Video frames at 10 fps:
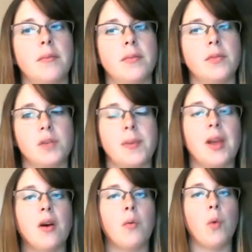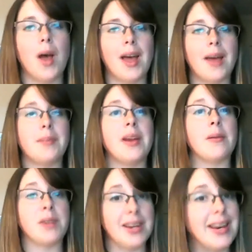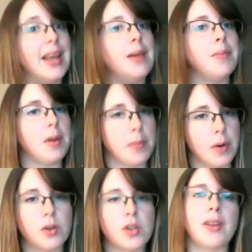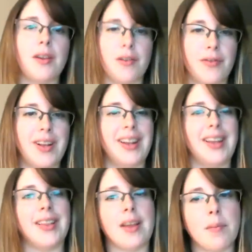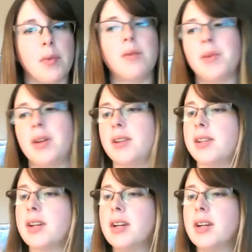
just being aware and being able to name the emotion that you're feeling in that moment.